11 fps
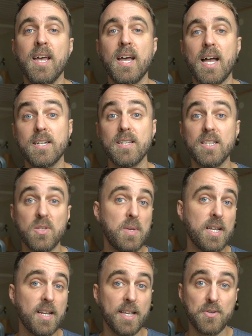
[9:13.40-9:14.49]
and in
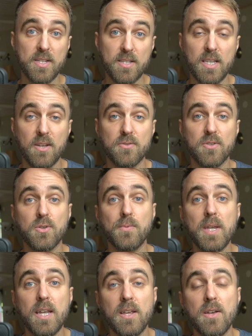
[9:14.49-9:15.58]
Speakly, as you can see on the
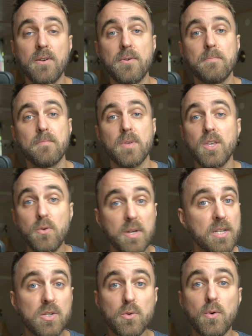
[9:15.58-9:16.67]
screen here, you
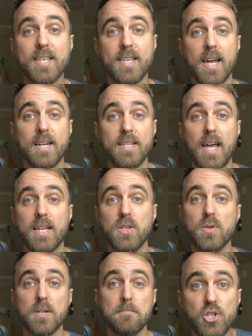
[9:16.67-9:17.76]
can do exactly that.
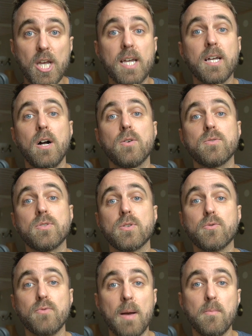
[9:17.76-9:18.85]
You can check out the
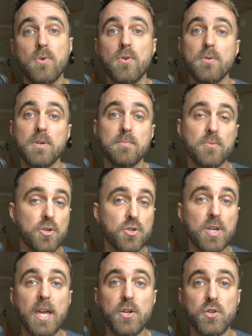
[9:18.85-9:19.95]
grammar,
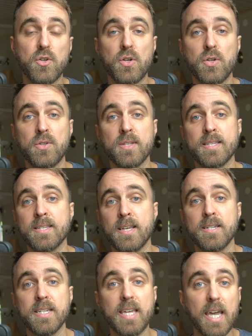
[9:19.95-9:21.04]
conjugations,
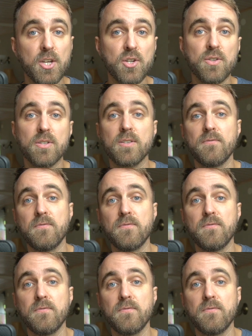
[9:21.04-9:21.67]
negations,